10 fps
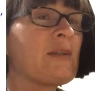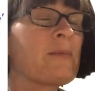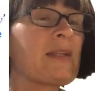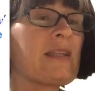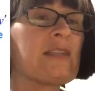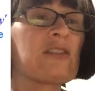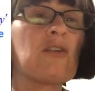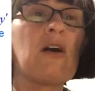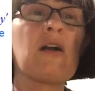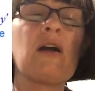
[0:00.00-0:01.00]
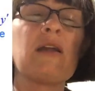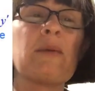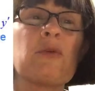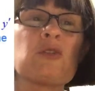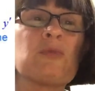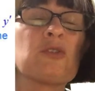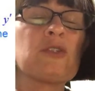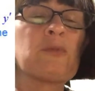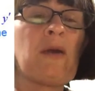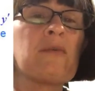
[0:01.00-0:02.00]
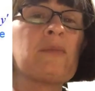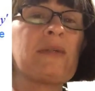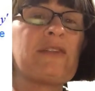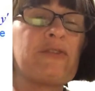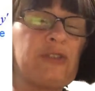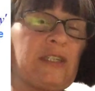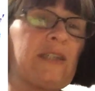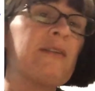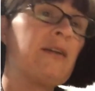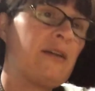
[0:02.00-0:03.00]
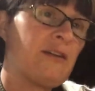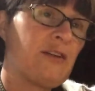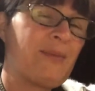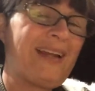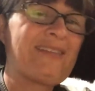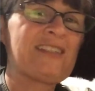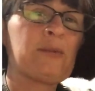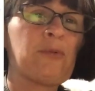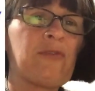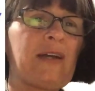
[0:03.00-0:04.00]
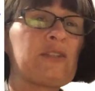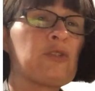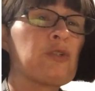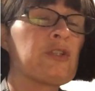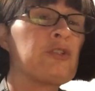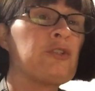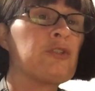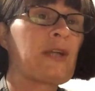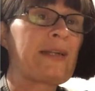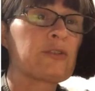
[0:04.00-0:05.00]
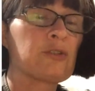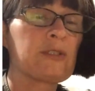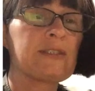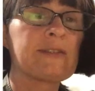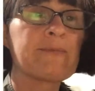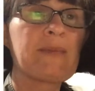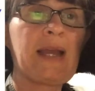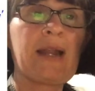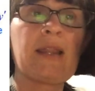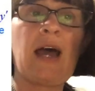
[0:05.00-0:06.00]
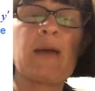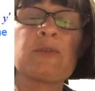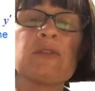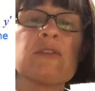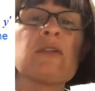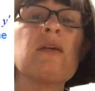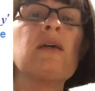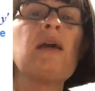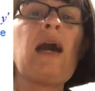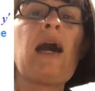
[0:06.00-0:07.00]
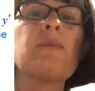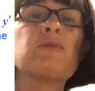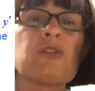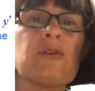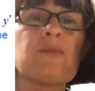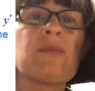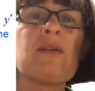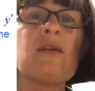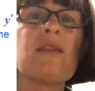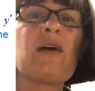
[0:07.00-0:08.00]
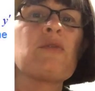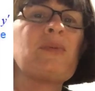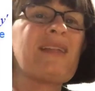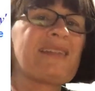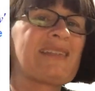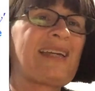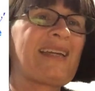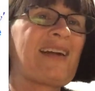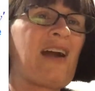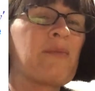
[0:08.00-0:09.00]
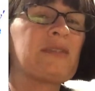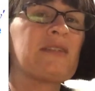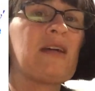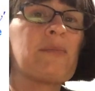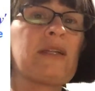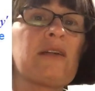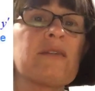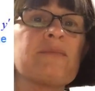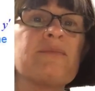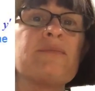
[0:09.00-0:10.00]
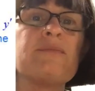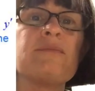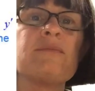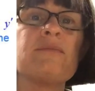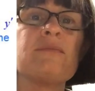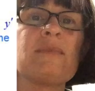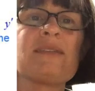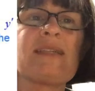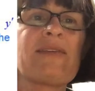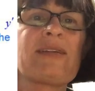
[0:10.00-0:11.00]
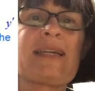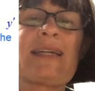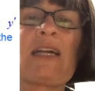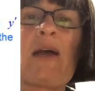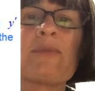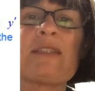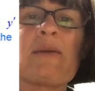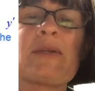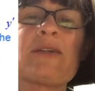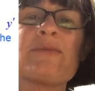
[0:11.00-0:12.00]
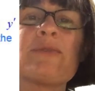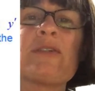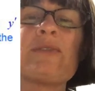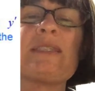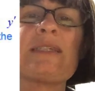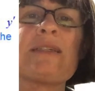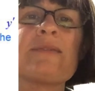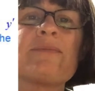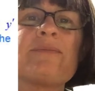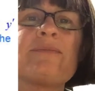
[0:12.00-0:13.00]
something this long on a multiple choice problem, but if you did, you might have to simplify it so you could choose your answer choice out of the options. So that's getting a common denominator. That's not even getting a common denominator. What have we done here?